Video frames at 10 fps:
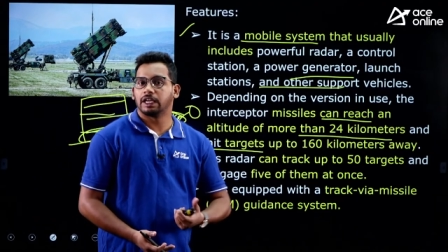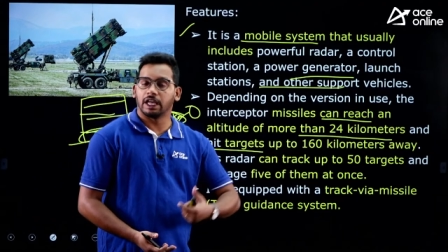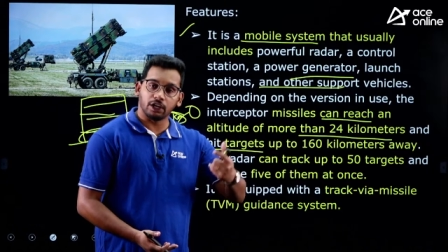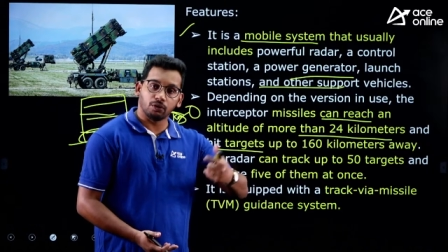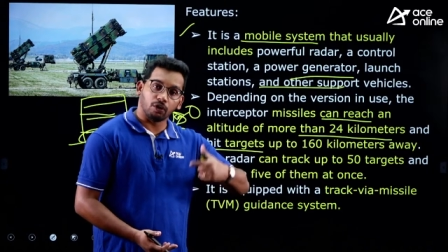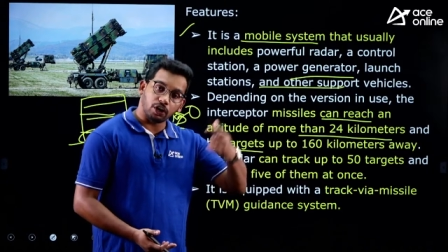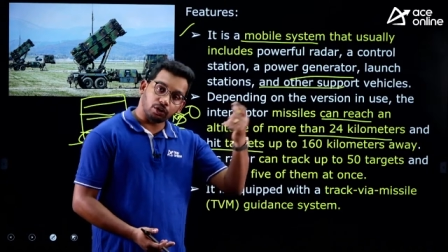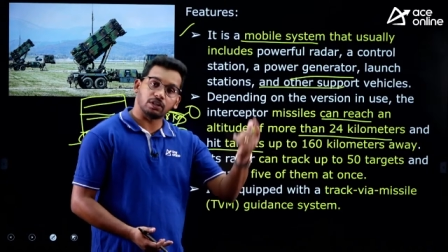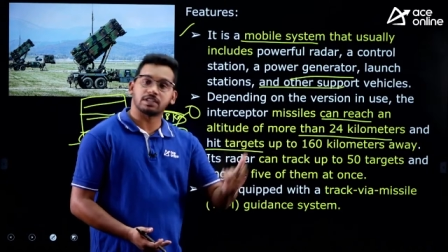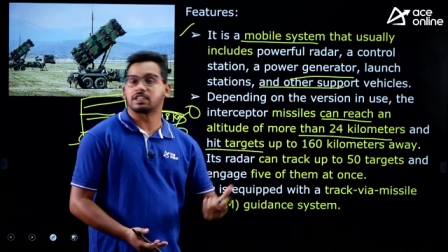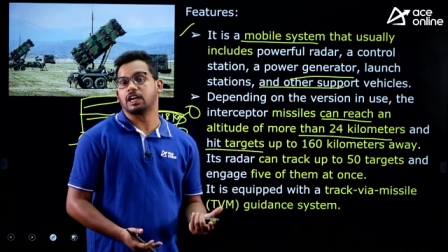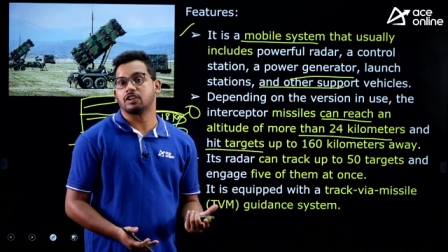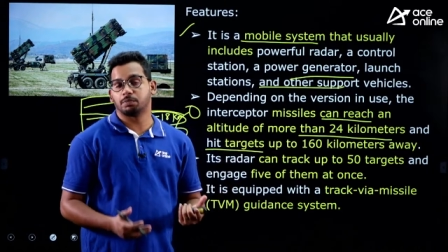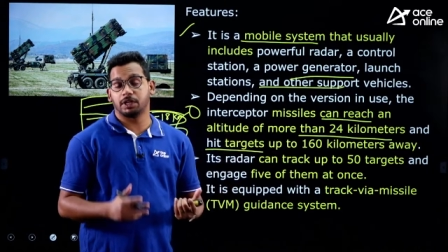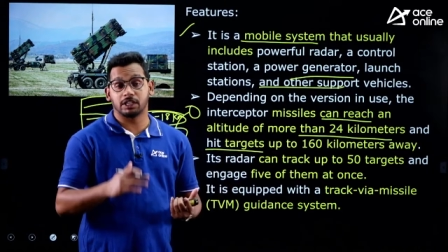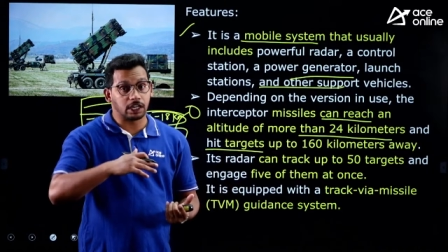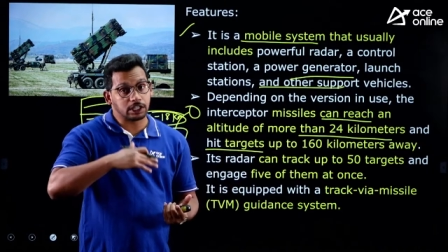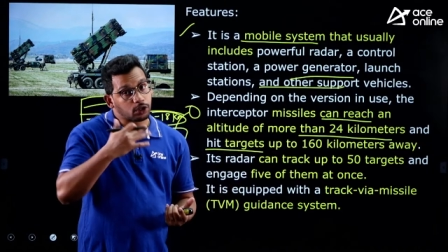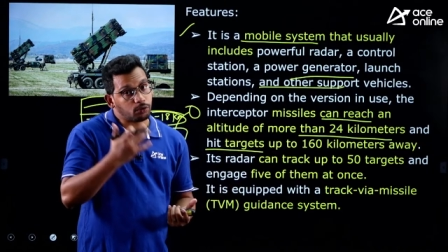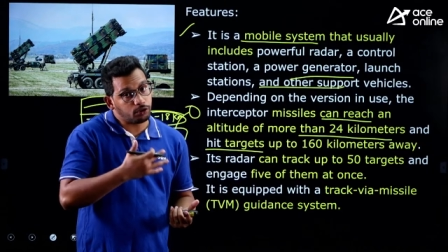can it go into the stratosphere that
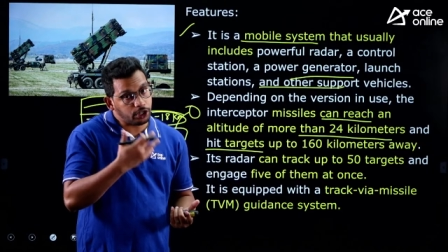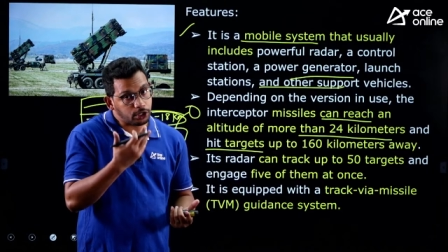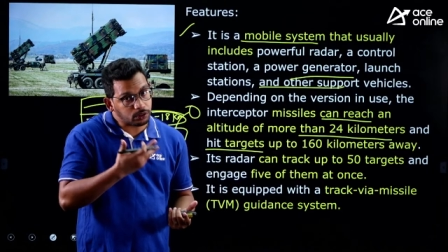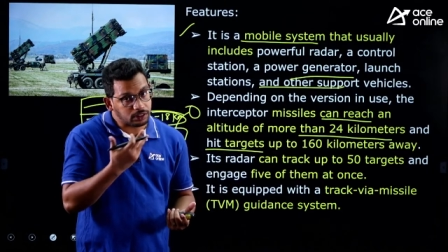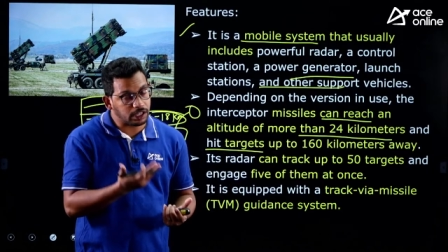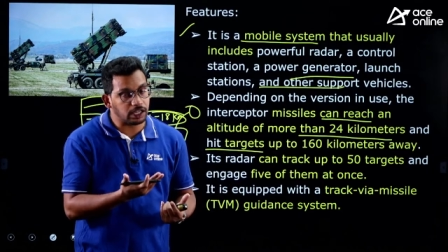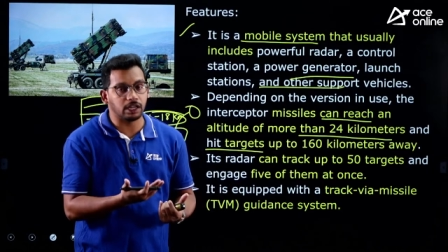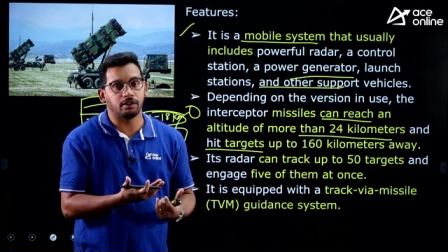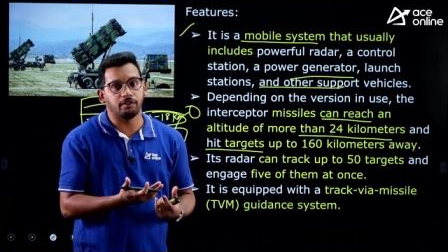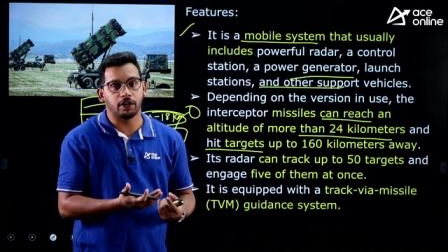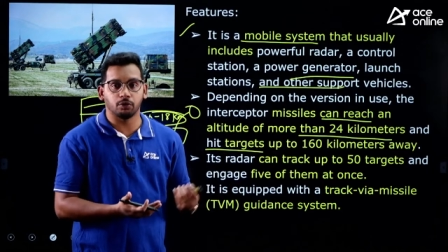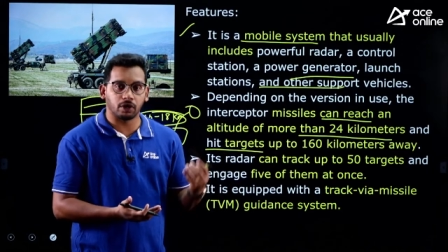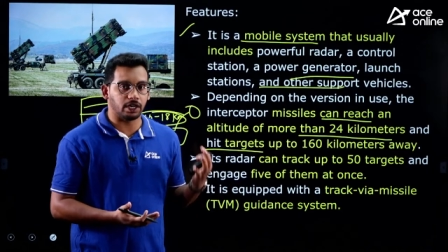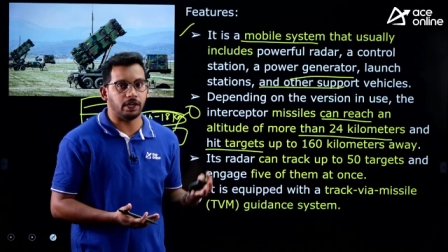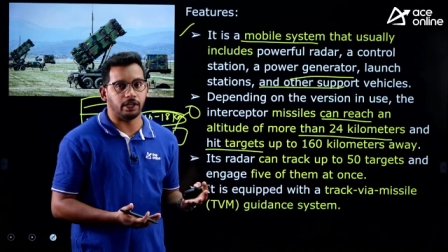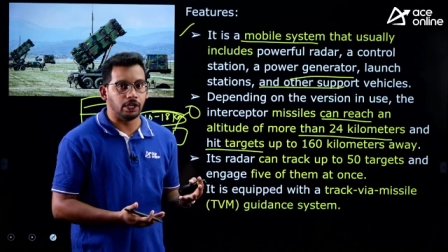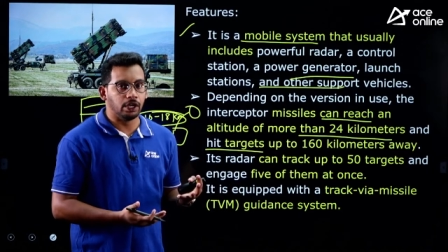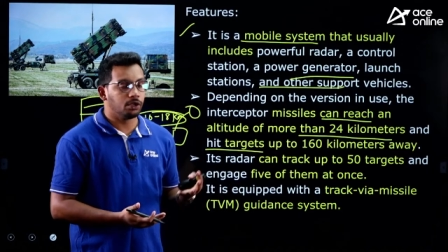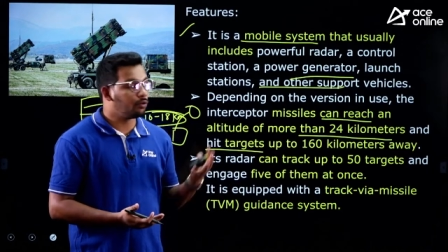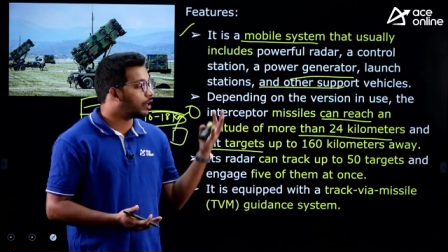is how you need to think when you are reading
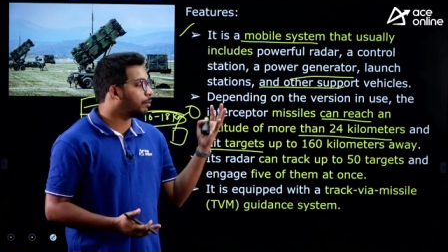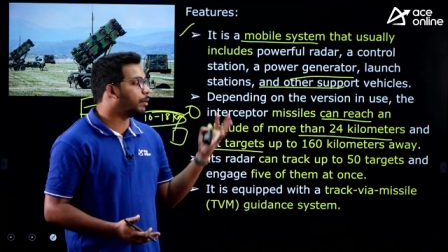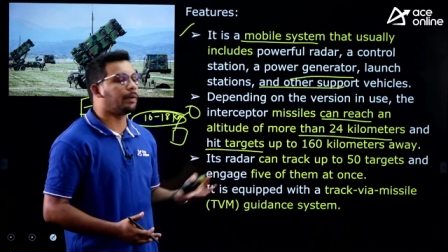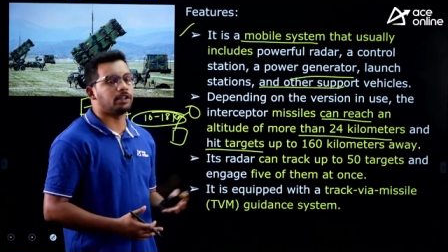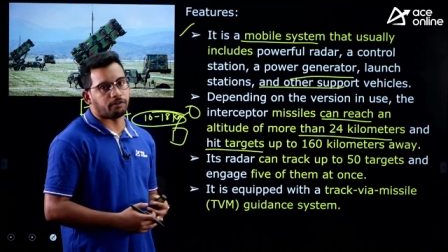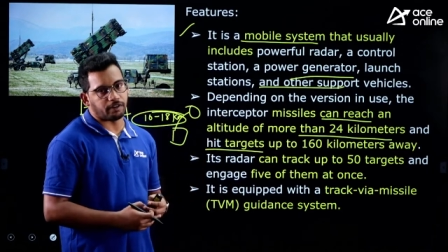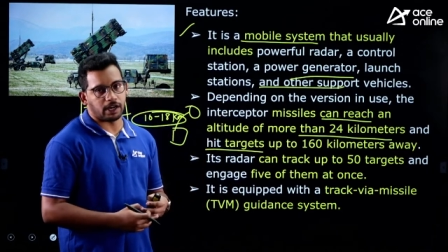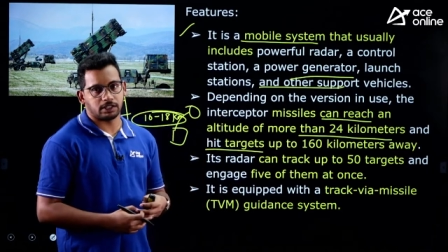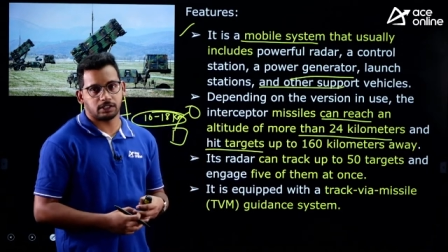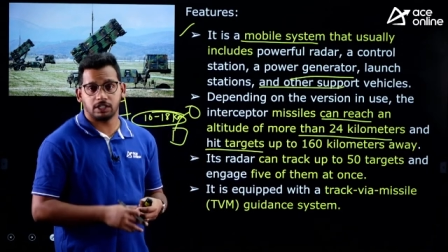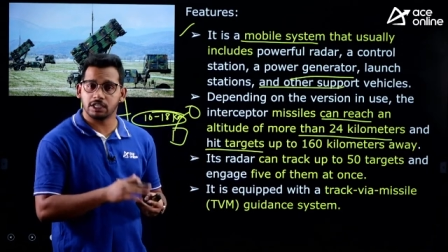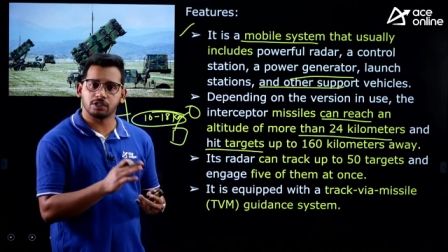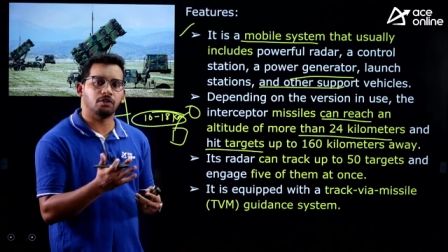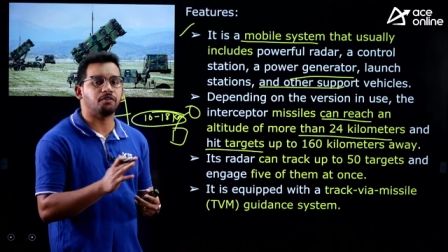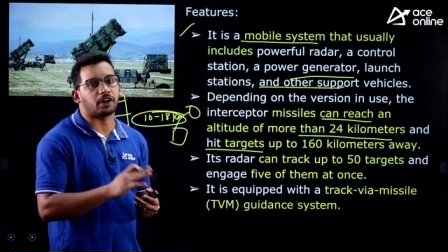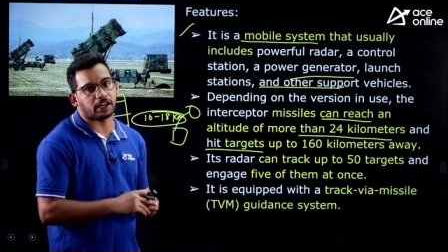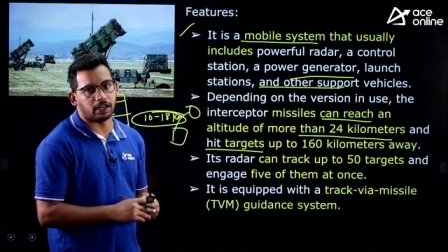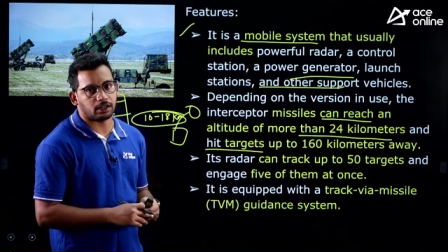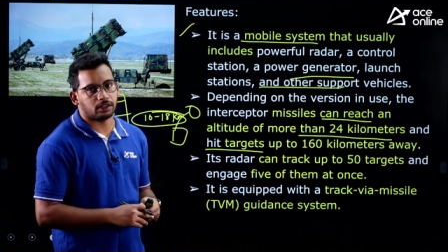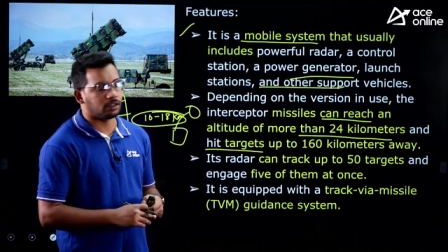you will remember the facts else you will forget